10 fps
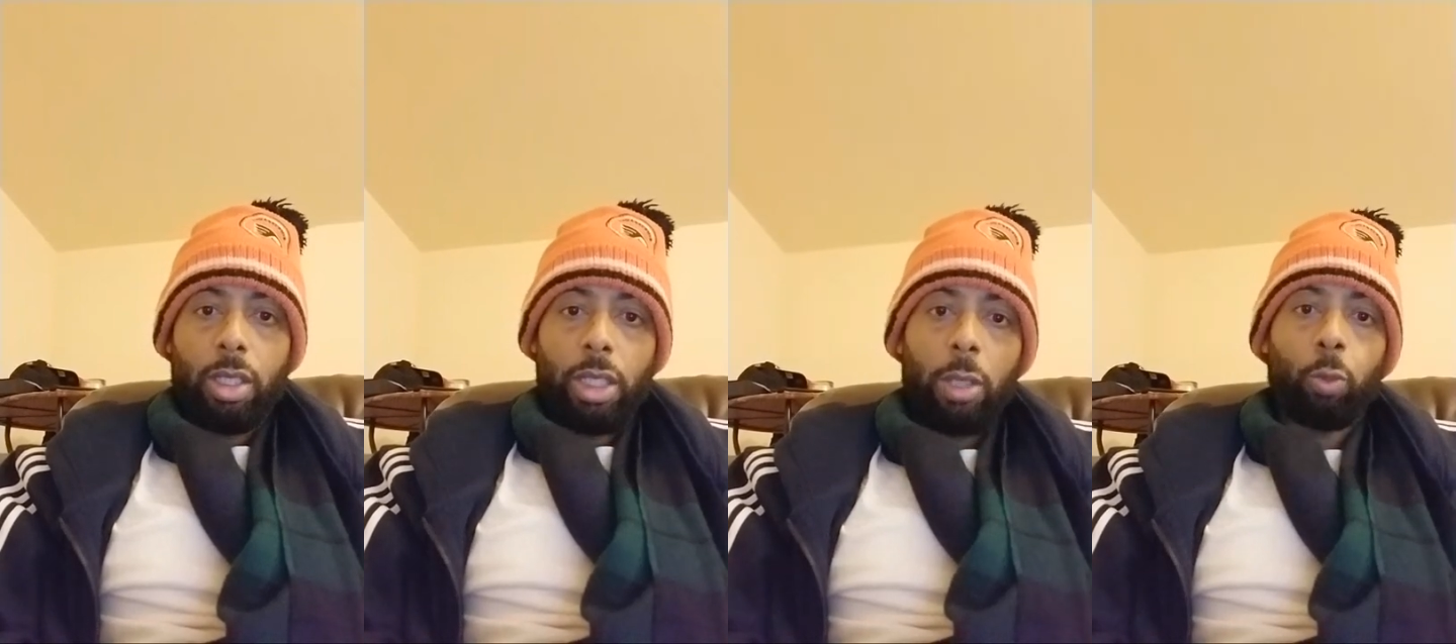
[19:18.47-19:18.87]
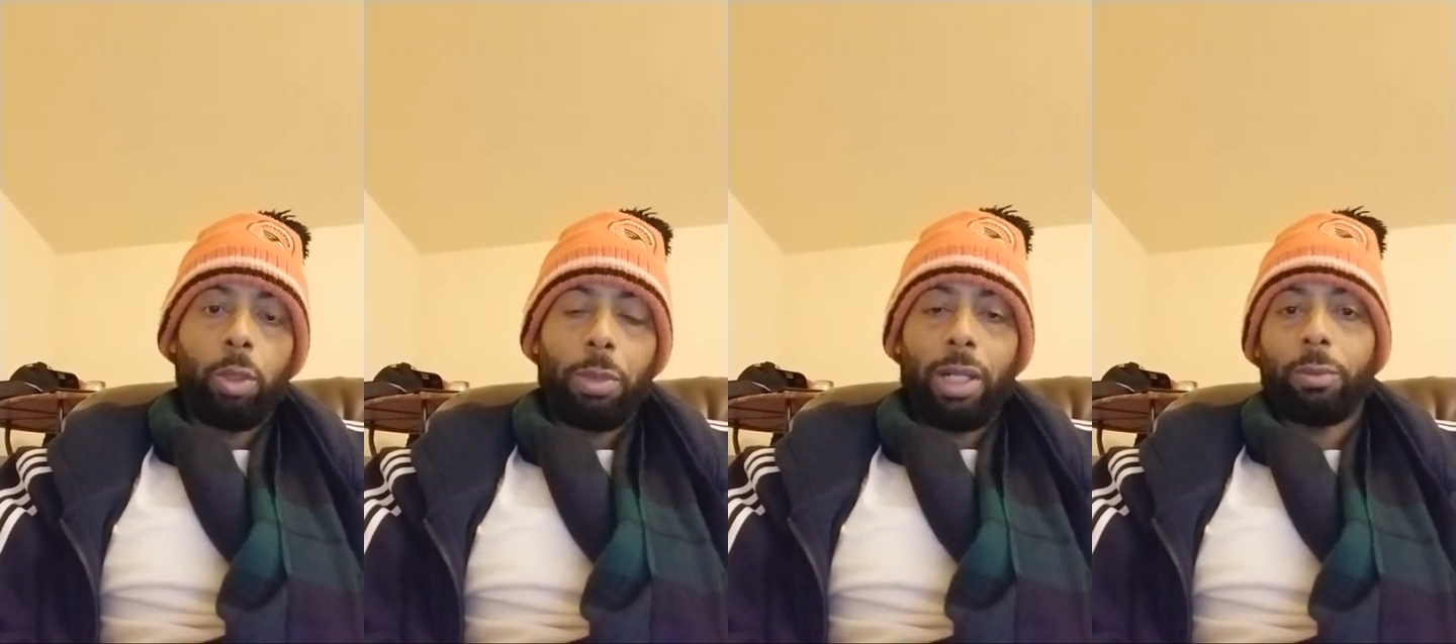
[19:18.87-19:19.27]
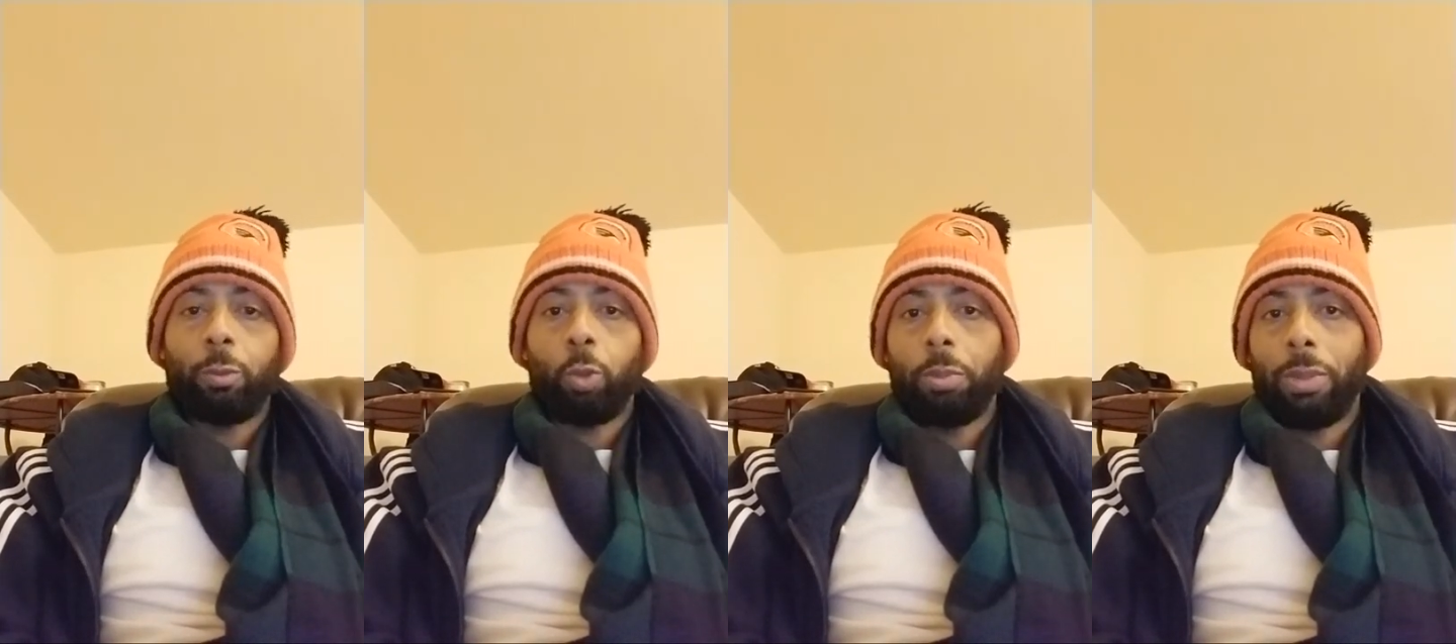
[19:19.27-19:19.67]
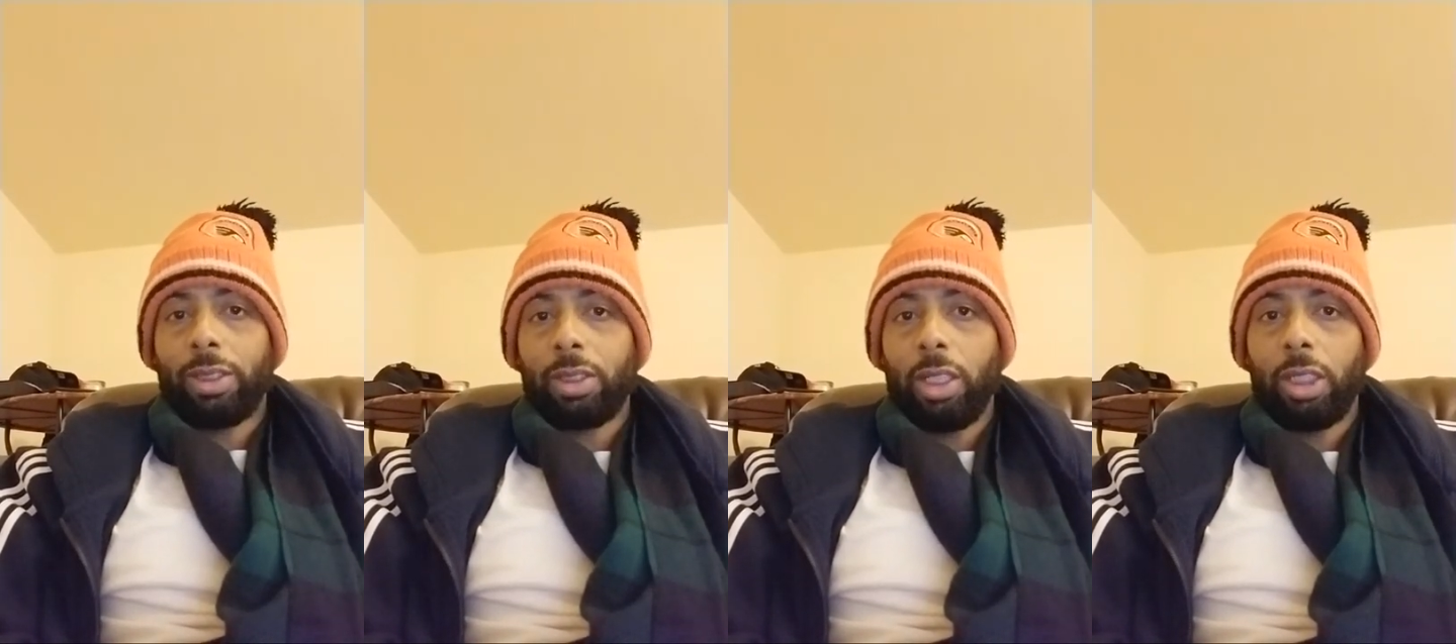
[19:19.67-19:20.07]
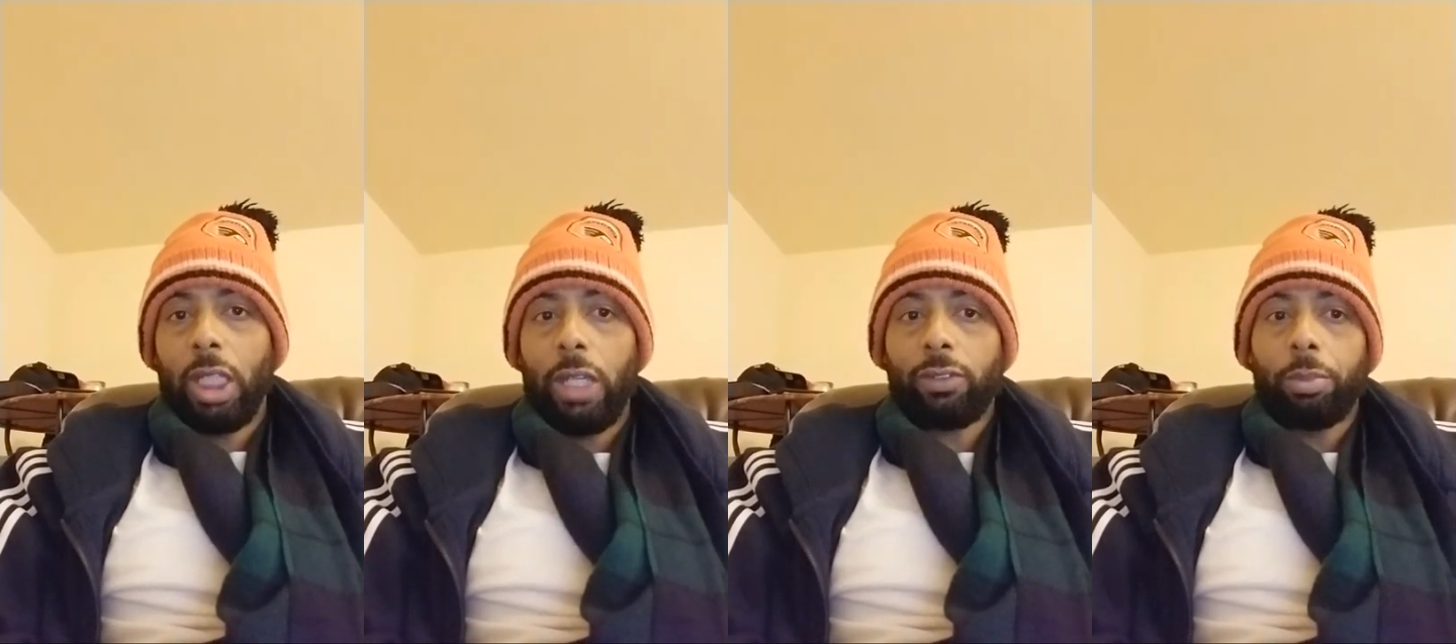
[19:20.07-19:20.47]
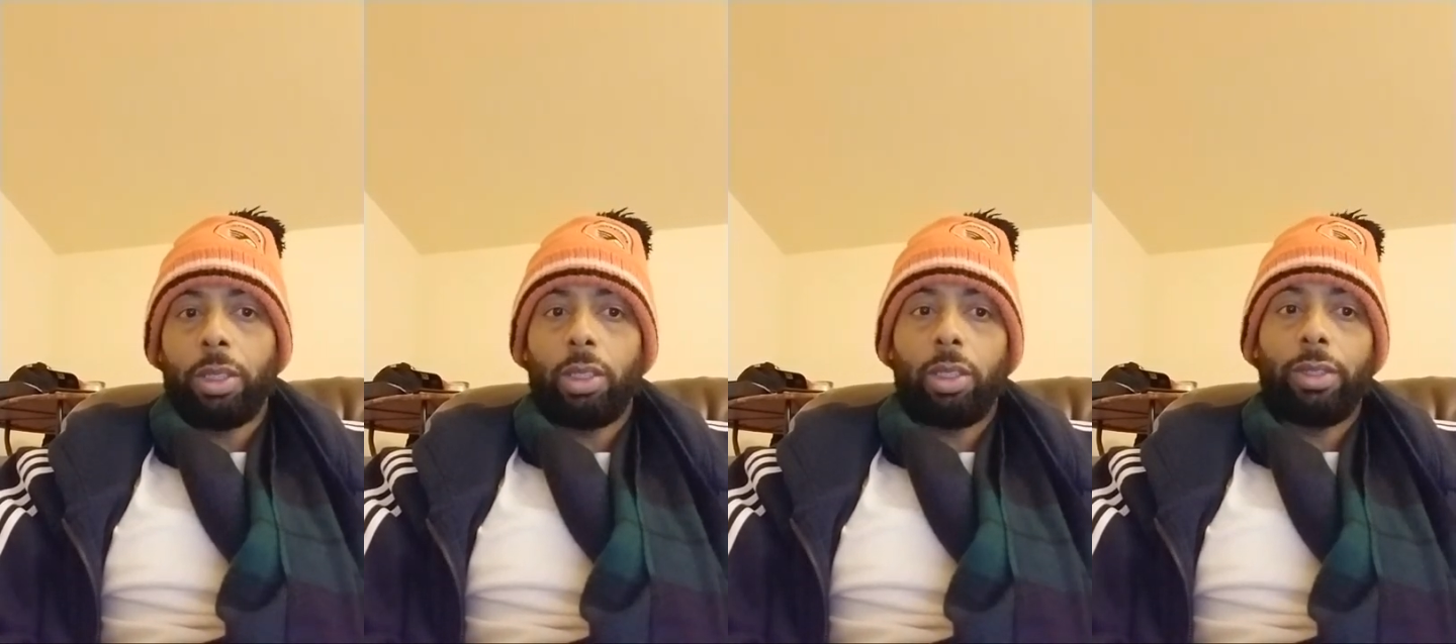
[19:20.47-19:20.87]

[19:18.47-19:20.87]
that what my son gave to me."